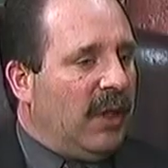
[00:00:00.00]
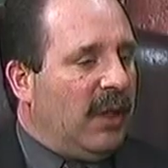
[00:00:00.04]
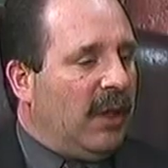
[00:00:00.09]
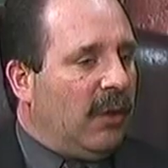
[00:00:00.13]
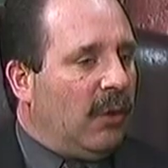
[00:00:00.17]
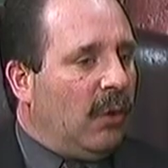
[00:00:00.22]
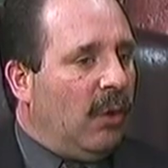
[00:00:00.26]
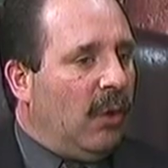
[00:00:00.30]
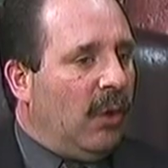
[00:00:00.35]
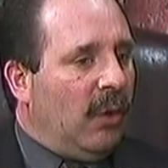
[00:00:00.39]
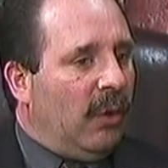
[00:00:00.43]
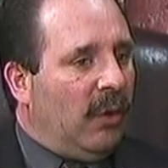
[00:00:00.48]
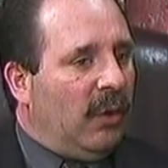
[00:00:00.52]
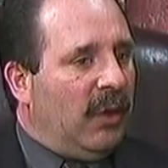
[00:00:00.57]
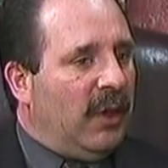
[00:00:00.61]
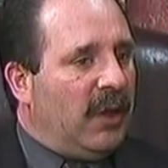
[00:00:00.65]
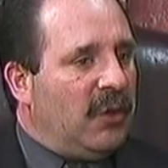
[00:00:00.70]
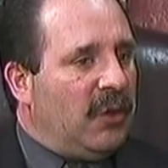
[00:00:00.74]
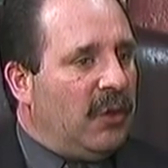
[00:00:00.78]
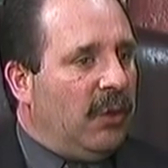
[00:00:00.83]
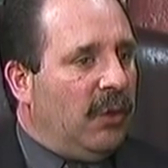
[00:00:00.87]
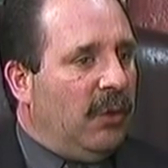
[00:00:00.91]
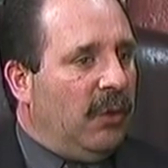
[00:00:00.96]
the court will
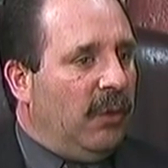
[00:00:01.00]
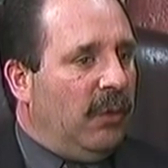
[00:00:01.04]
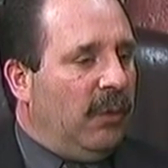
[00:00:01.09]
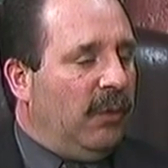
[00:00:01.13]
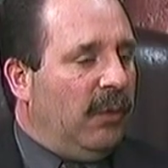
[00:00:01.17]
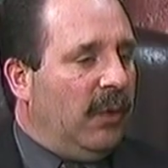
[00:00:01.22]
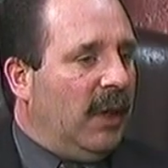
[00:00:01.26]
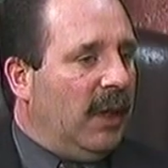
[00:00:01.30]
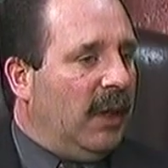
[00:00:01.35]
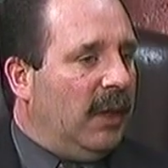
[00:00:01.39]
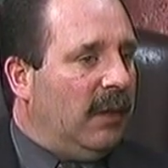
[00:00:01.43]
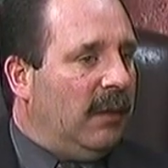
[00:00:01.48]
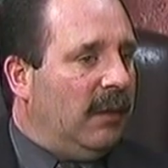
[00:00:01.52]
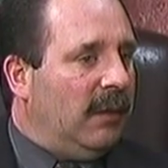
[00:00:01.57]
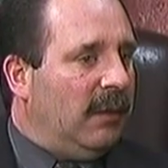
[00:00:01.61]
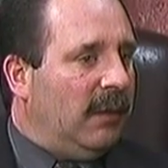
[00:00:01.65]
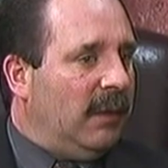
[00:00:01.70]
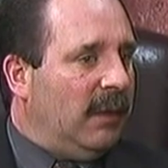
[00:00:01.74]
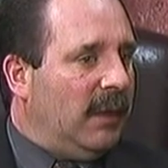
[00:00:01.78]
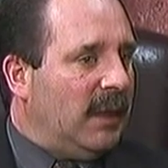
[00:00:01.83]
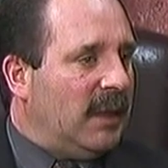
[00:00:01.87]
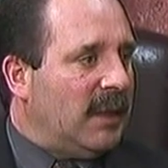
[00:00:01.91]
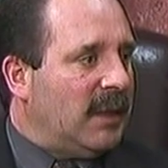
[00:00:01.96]
issue
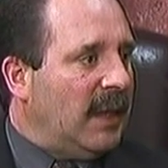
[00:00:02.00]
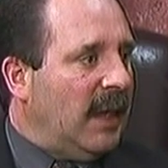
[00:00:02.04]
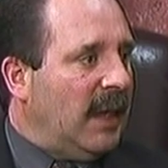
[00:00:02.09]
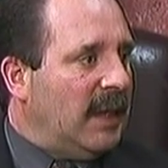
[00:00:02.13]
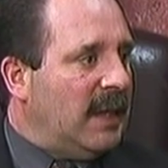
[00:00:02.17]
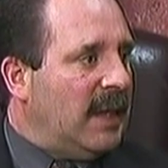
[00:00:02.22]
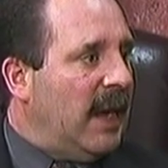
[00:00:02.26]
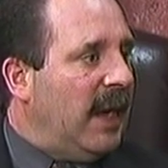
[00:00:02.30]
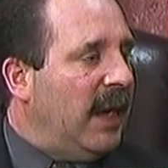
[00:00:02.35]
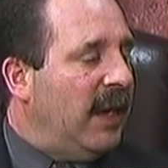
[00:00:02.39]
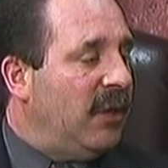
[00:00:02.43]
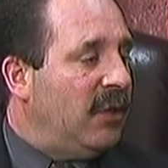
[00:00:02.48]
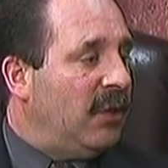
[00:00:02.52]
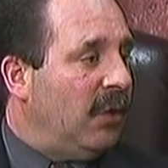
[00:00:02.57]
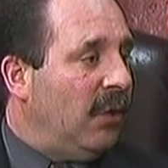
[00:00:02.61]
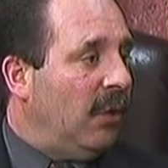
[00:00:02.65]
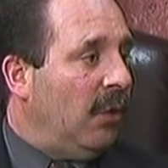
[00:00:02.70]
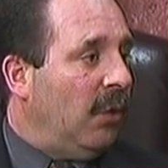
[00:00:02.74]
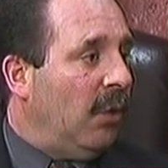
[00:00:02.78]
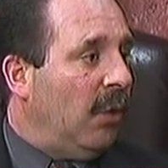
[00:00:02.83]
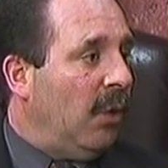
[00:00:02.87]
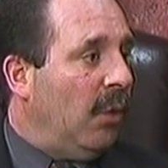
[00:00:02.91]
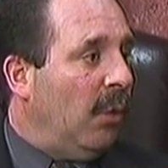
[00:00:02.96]
a
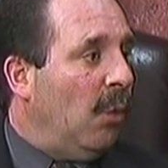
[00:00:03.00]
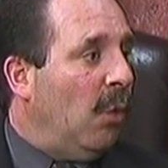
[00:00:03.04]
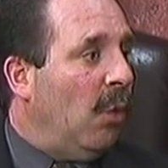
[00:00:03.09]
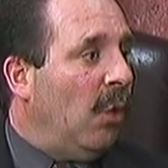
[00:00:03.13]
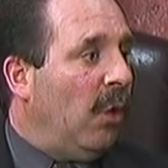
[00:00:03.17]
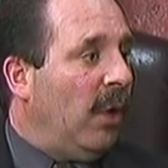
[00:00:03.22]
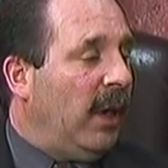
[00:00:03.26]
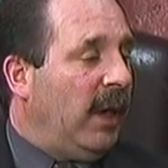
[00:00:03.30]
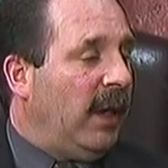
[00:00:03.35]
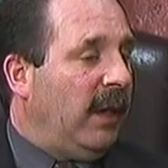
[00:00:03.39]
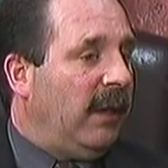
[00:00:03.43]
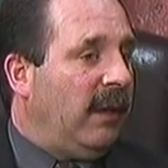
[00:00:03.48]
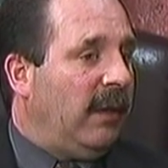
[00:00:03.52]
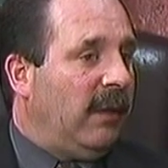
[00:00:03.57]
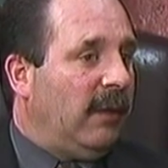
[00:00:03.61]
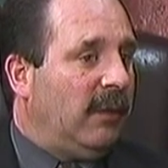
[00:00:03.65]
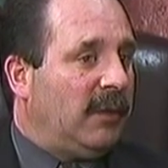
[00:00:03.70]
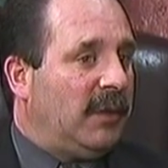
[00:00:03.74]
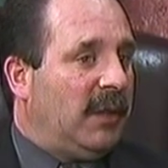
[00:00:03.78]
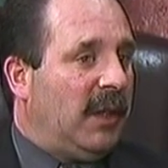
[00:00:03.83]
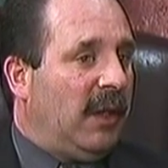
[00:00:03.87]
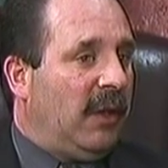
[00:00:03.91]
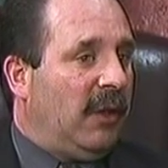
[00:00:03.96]
citation or a warning.
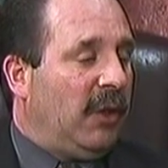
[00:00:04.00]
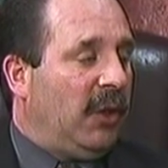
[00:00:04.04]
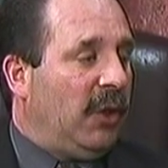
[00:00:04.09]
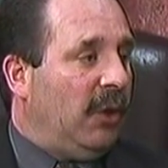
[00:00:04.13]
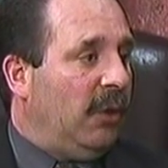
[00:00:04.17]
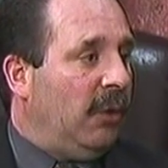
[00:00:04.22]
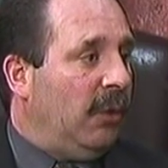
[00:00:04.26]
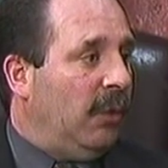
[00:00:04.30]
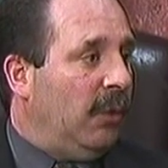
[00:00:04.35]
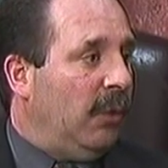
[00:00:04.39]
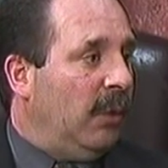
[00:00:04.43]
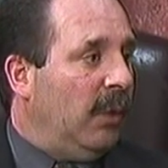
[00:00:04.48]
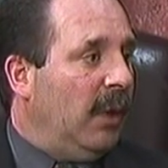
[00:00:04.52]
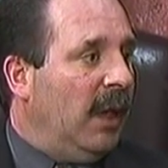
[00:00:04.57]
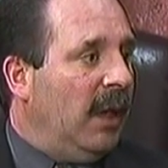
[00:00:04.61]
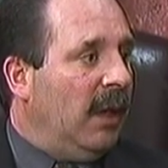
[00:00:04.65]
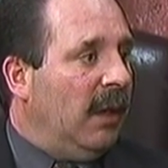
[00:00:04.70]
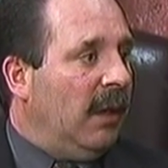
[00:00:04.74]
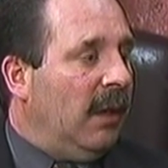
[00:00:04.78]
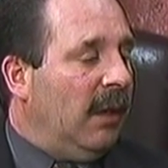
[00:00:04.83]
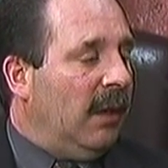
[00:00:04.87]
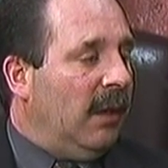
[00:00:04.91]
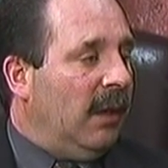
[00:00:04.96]
They'll tell you
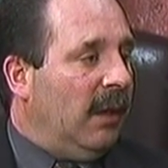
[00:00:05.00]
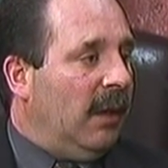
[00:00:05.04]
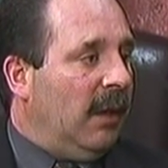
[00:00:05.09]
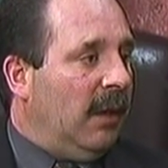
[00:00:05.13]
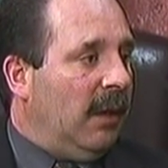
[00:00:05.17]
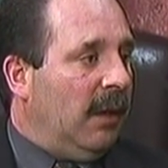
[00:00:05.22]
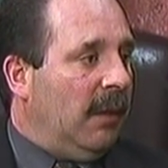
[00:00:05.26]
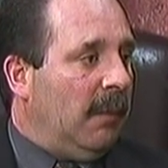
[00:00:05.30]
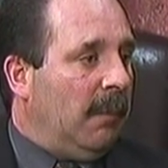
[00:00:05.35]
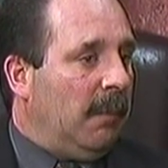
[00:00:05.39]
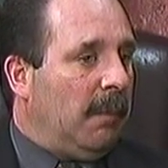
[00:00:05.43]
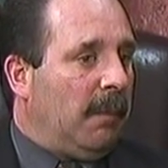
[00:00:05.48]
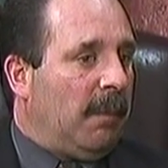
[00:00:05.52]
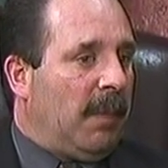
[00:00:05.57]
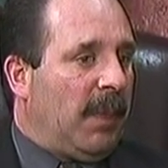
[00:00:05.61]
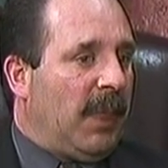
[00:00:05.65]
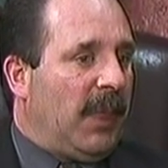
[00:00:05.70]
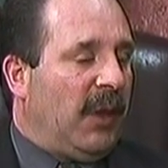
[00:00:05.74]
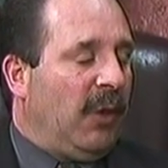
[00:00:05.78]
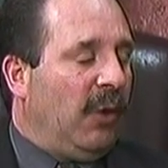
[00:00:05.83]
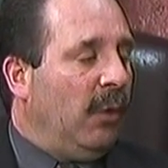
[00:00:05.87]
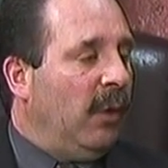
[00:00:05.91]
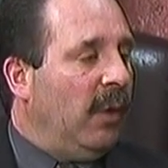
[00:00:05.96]

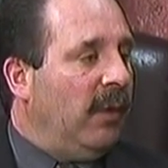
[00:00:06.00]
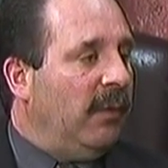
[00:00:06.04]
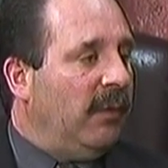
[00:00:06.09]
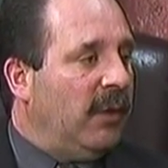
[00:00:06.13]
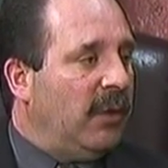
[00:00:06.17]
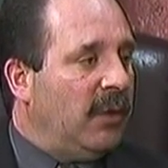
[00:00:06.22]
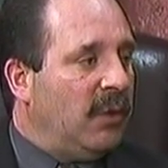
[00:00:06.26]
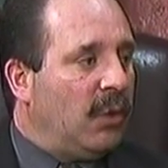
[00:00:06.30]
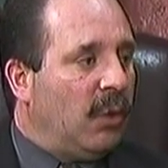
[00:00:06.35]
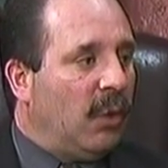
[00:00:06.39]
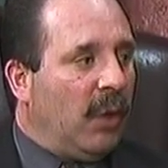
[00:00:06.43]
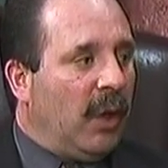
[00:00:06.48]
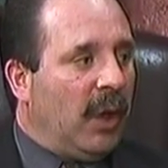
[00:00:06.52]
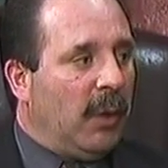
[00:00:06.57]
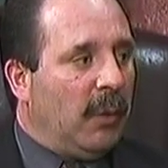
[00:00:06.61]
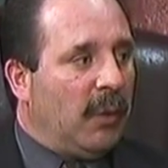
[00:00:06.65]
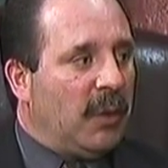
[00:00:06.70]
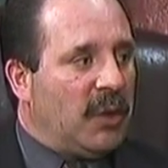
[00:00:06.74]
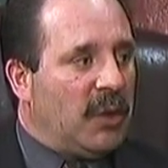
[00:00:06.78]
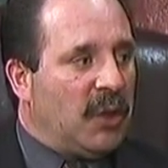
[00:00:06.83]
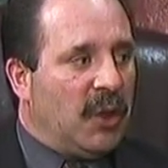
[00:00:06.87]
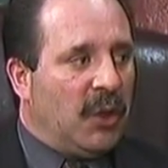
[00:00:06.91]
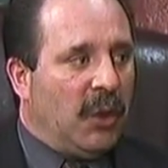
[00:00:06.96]
your inventory
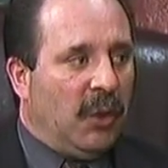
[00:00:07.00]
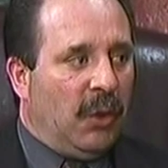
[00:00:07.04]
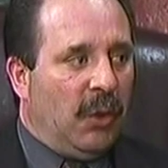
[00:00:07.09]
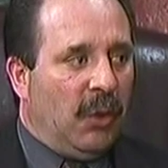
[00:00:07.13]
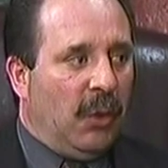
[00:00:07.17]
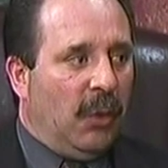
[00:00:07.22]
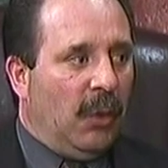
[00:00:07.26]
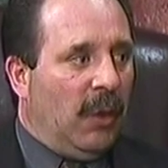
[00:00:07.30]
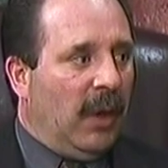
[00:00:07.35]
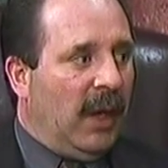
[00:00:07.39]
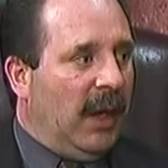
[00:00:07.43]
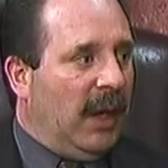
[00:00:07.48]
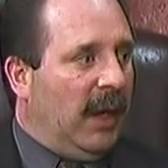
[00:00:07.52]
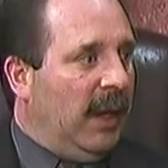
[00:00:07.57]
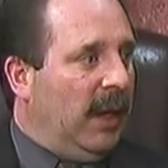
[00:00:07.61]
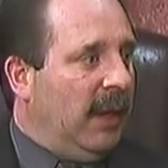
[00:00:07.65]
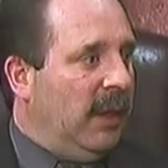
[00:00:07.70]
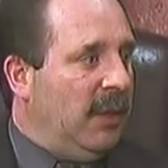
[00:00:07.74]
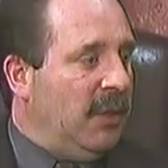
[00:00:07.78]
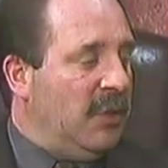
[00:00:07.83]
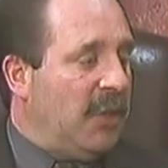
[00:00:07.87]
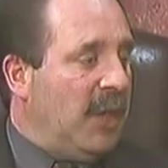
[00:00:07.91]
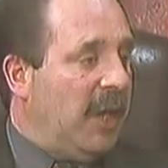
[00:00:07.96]
was due
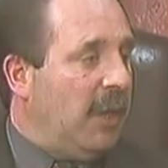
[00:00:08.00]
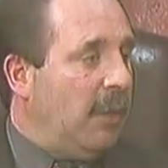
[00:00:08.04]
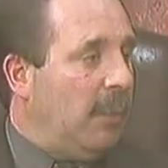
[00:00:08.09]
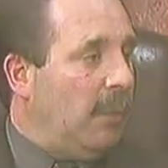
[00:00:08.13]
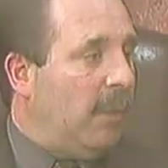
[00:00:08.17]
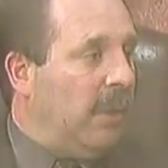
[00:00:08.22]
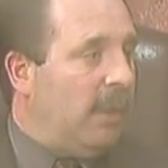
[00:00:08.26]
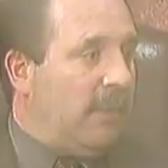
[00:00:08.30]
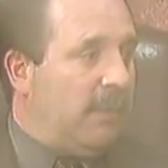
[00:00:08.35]
on January